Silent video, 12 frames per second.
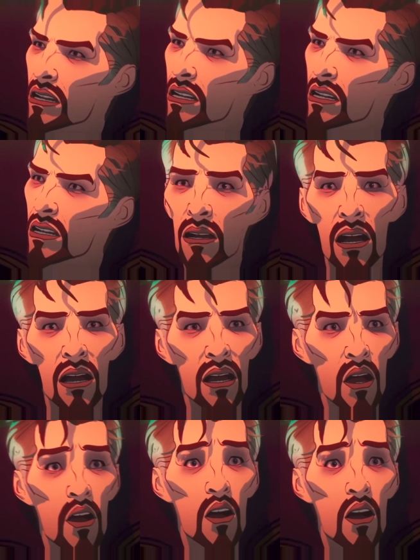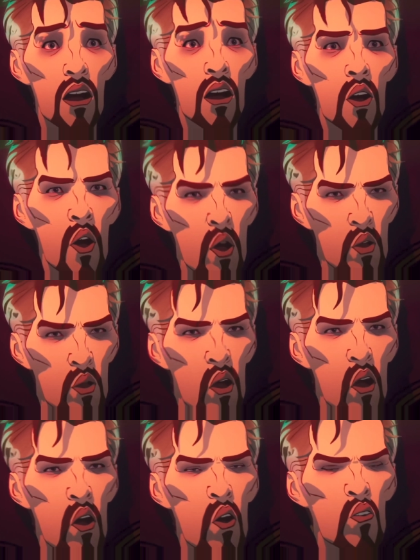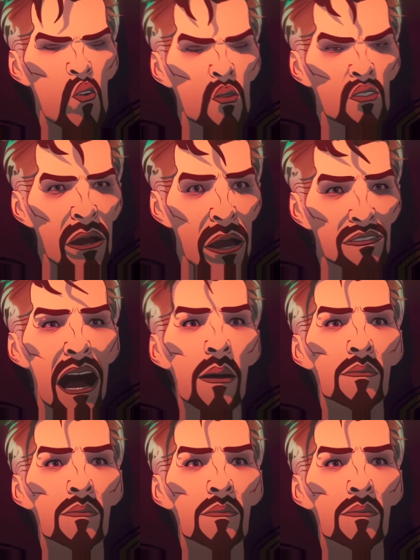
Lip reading: or versions of Strange we may see in the film.